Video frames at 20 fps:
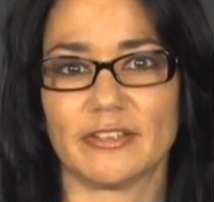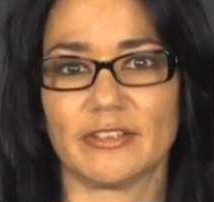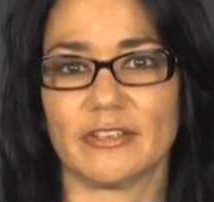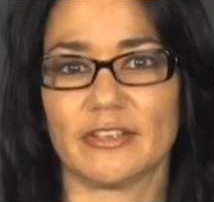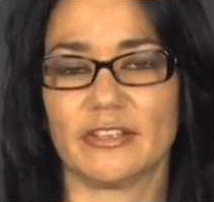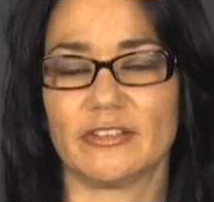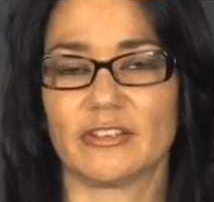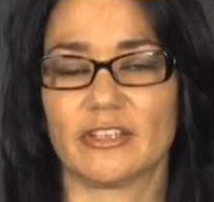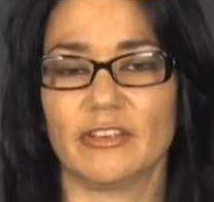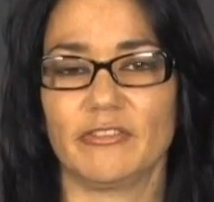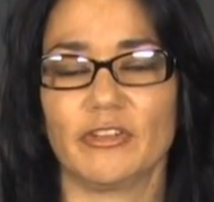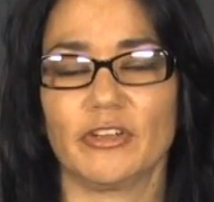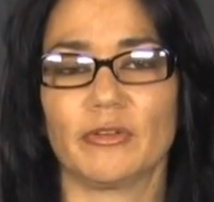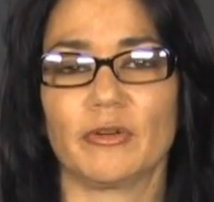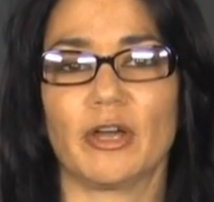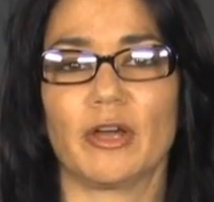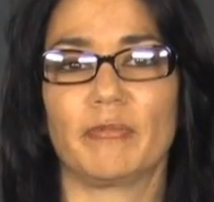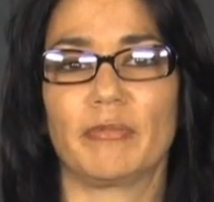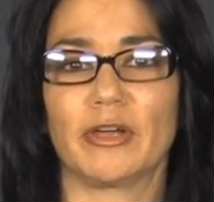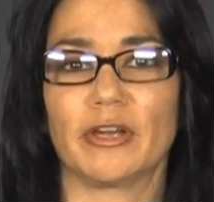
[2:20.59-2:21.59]
And to give
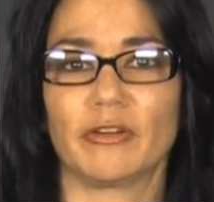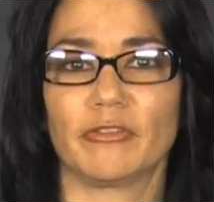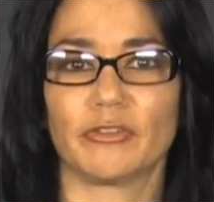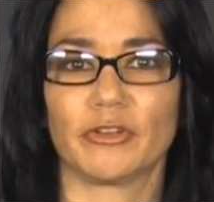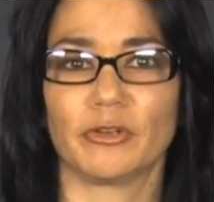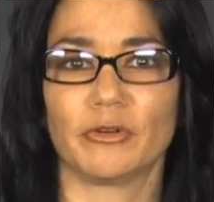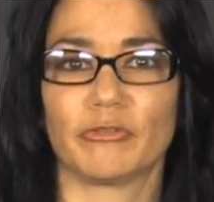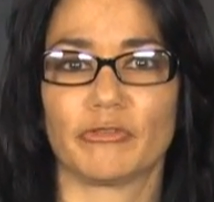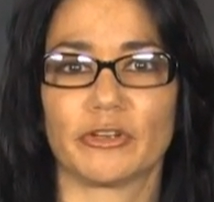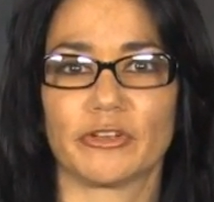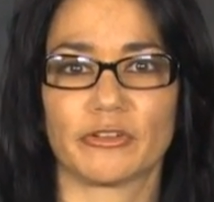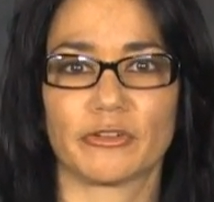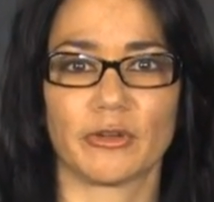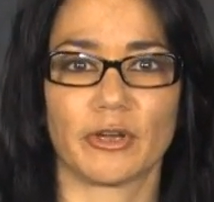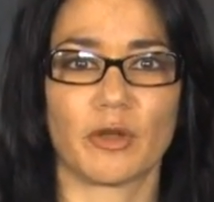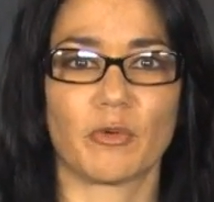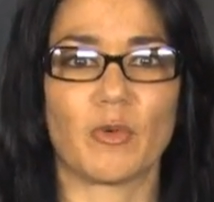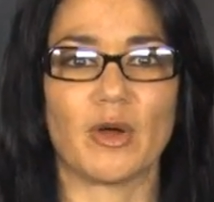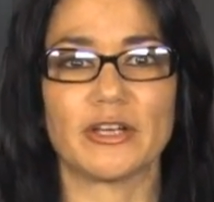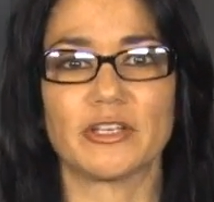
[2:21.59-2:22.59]
you a better view of what's
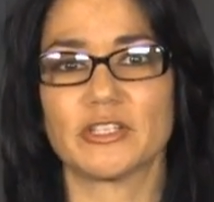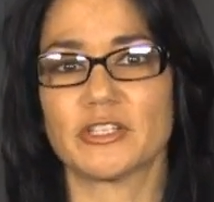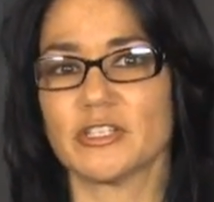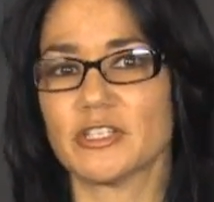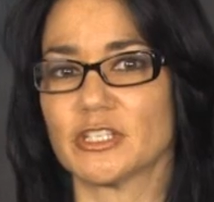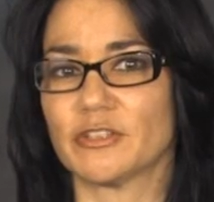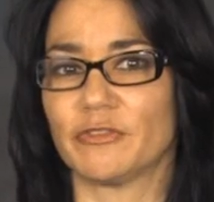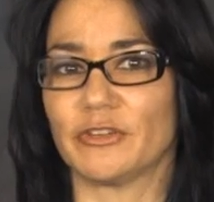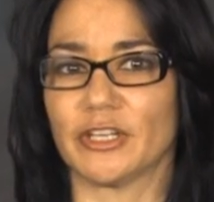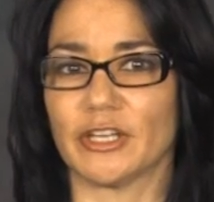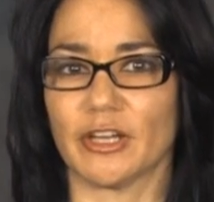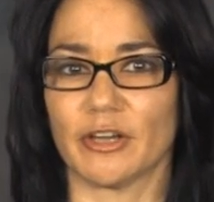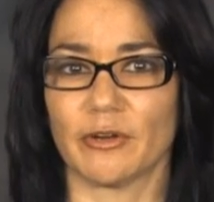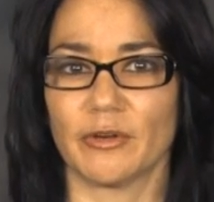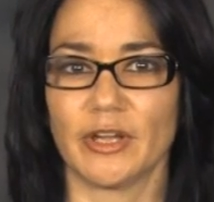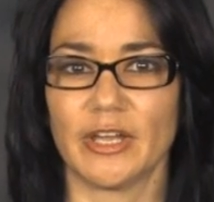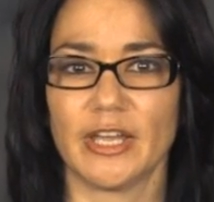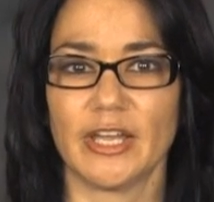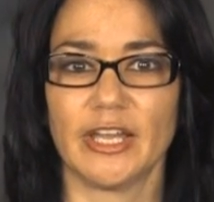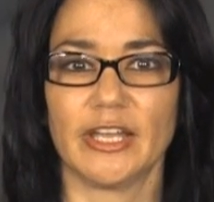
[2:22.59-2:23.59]
going on, watch this
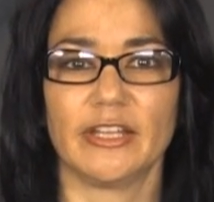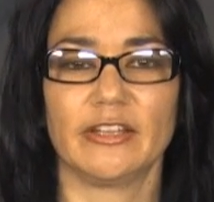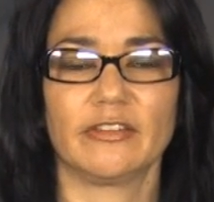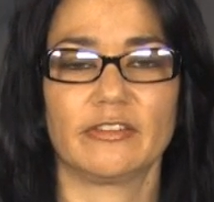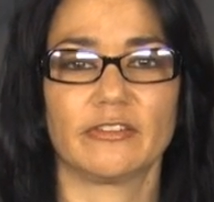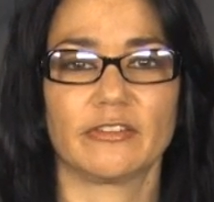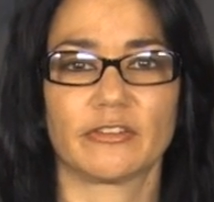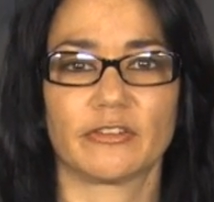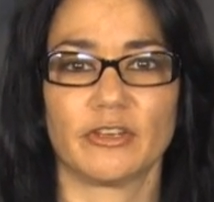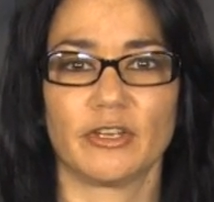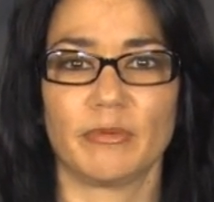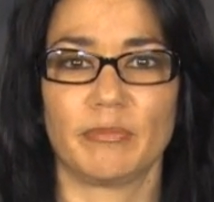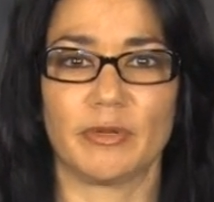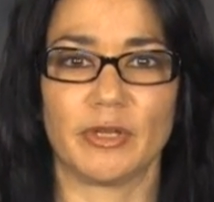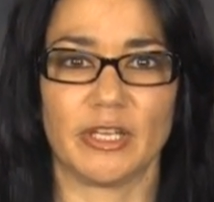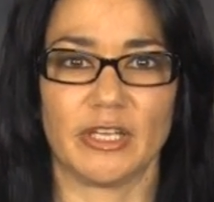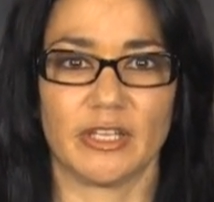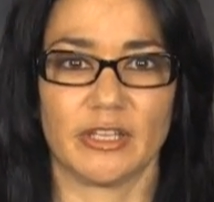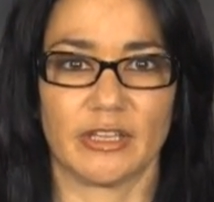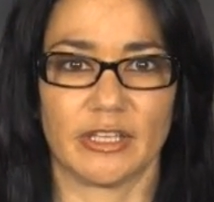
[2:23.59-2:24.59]
video. This is going to
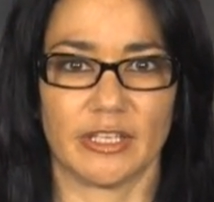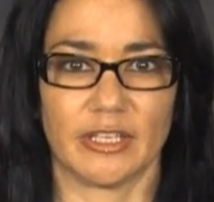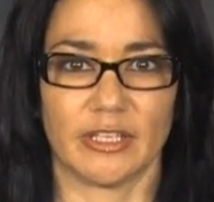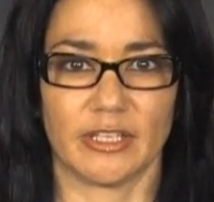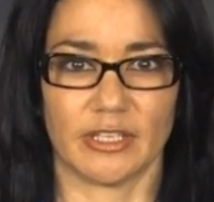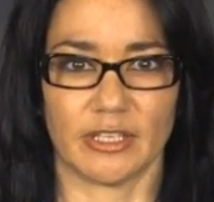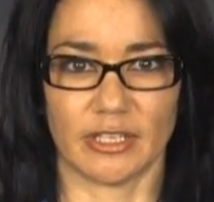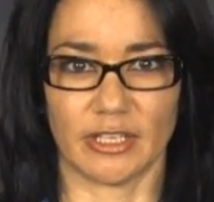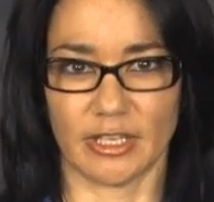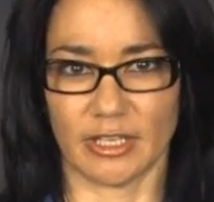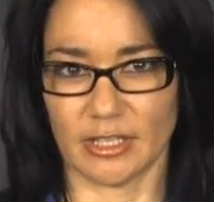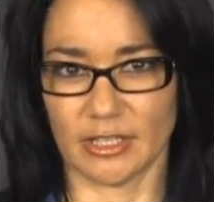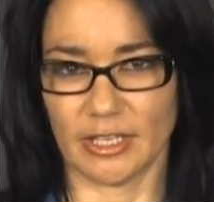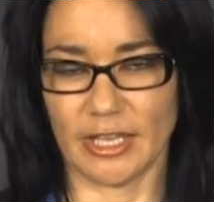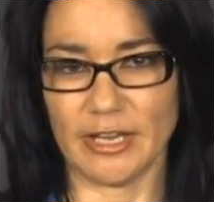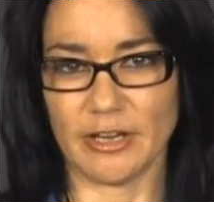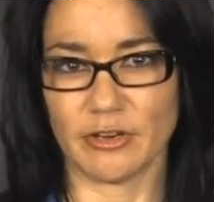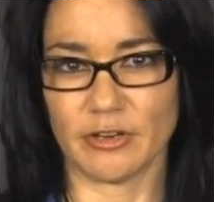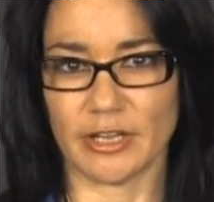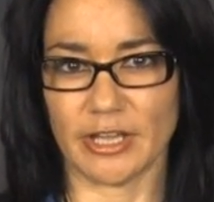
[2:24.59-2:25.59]
be the
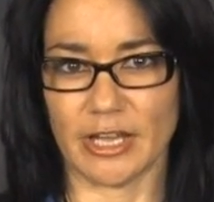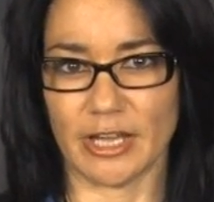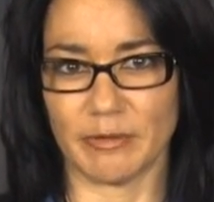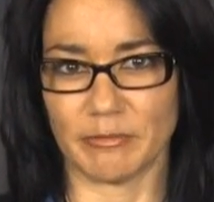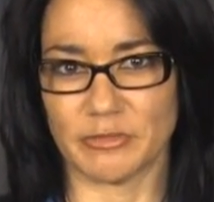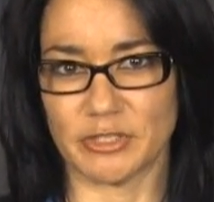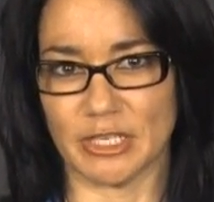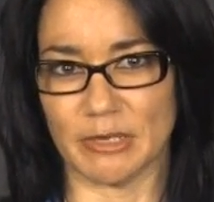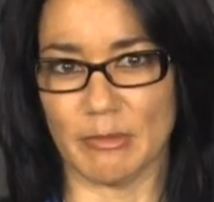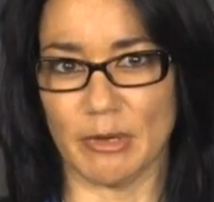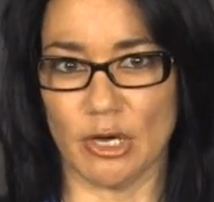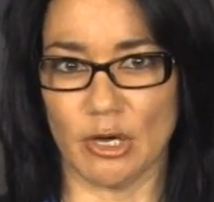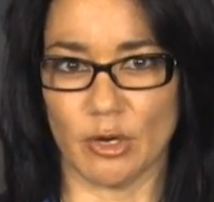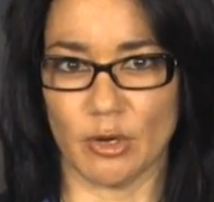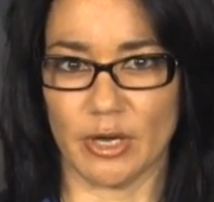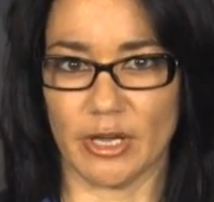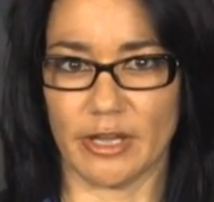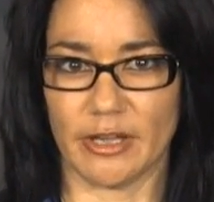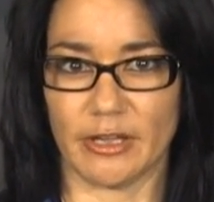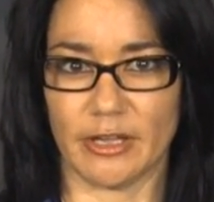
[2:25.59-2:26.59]
layered app
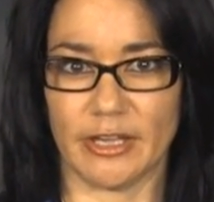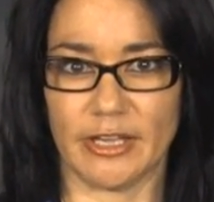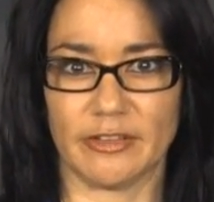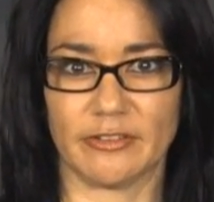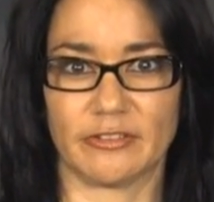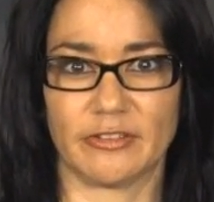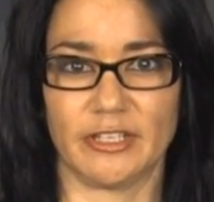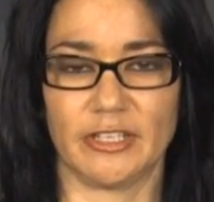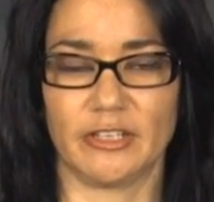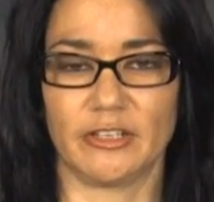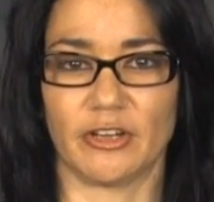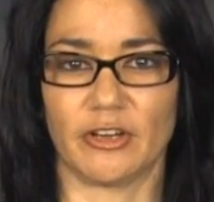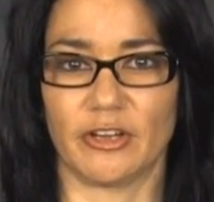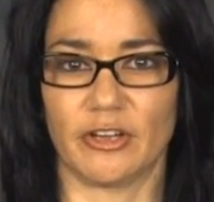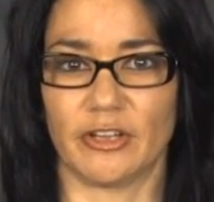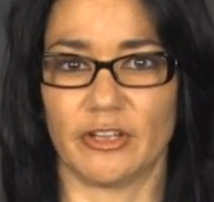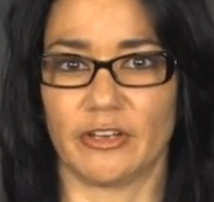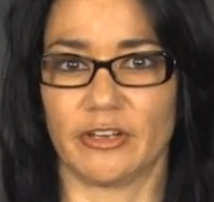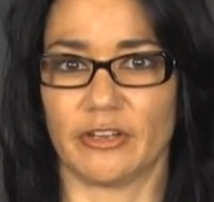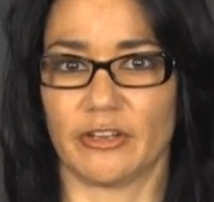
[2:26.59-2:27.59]
demo as seen
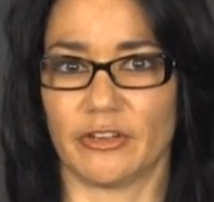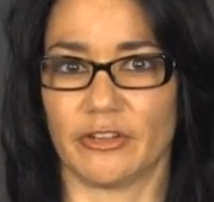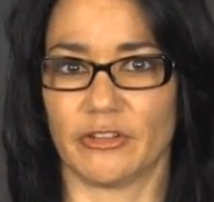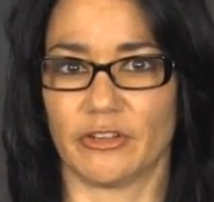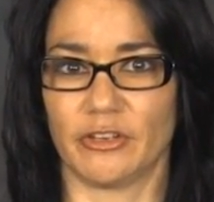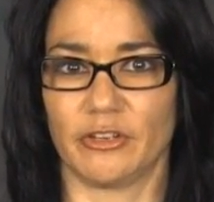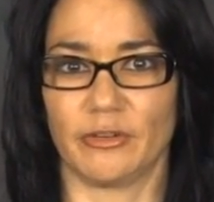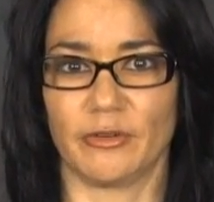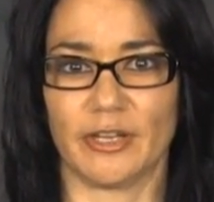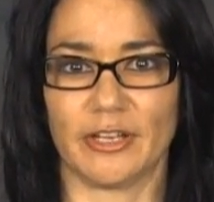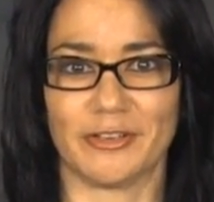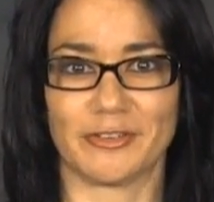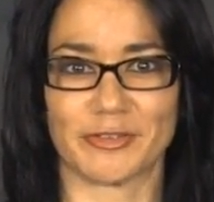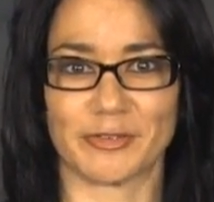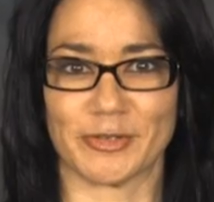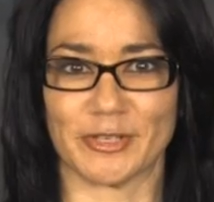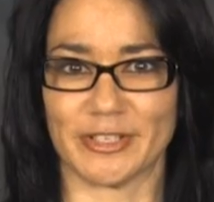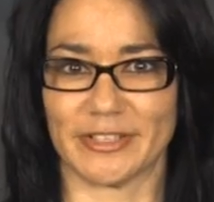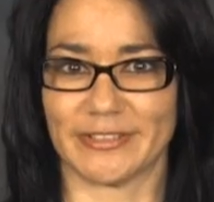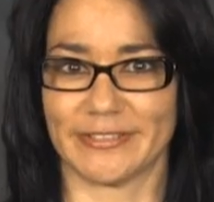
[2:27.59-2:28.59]
on the new
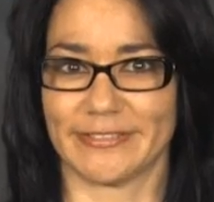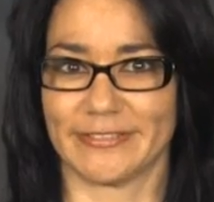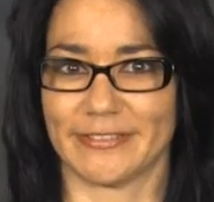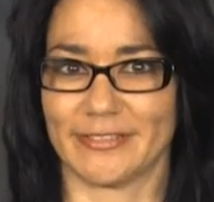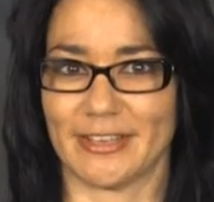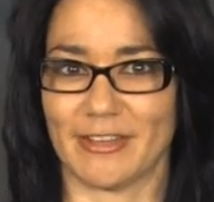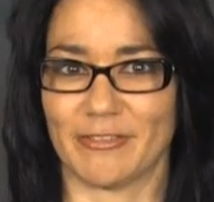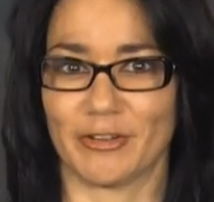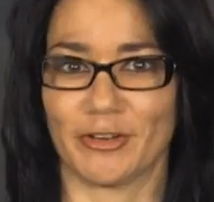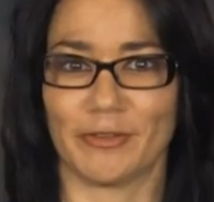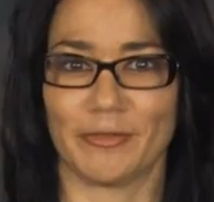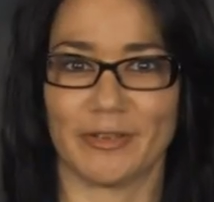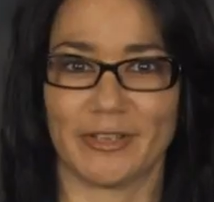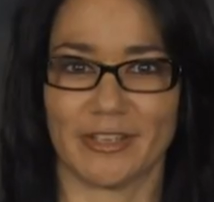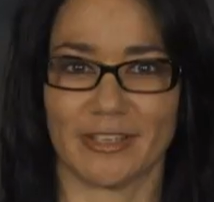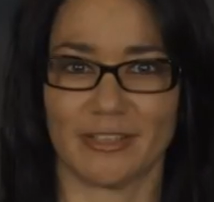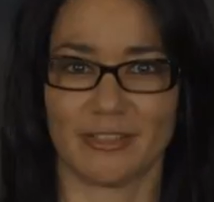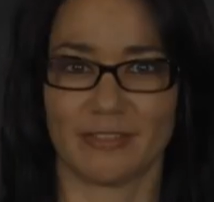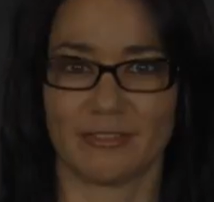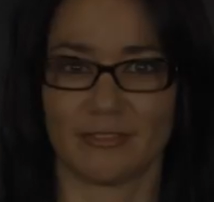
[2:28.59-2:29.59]
Android. Have a great
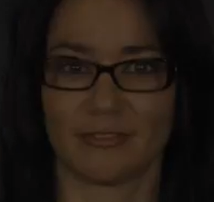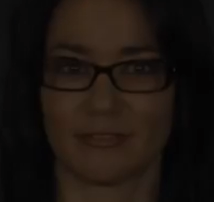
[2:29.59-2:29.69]
weekend.